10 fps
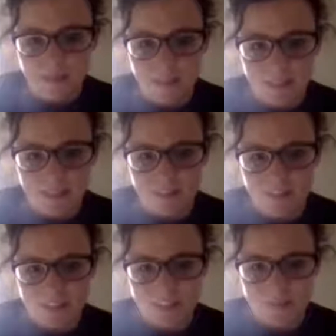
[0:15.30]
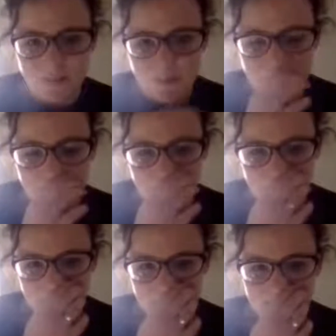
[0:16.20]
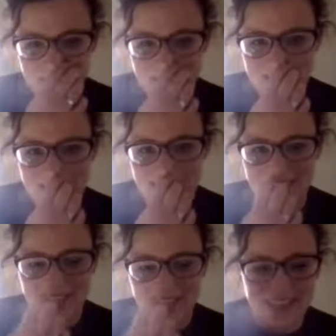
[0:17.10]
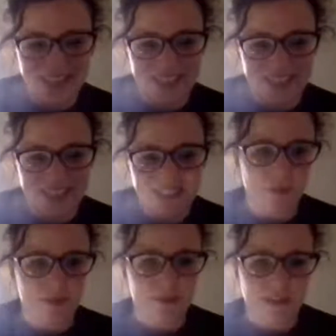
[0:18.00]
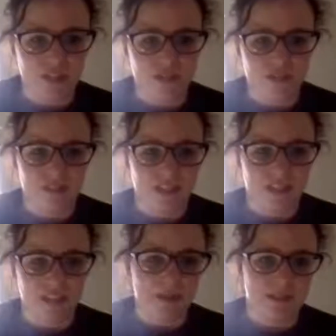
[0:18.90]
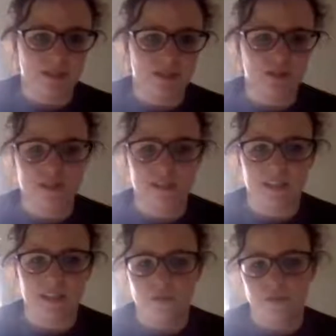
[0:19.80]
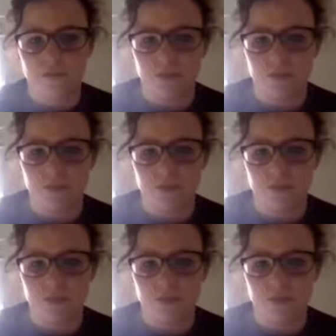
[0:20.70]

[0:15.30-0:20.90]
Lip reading: And then lots of information, and then I guess an observational study because the students have no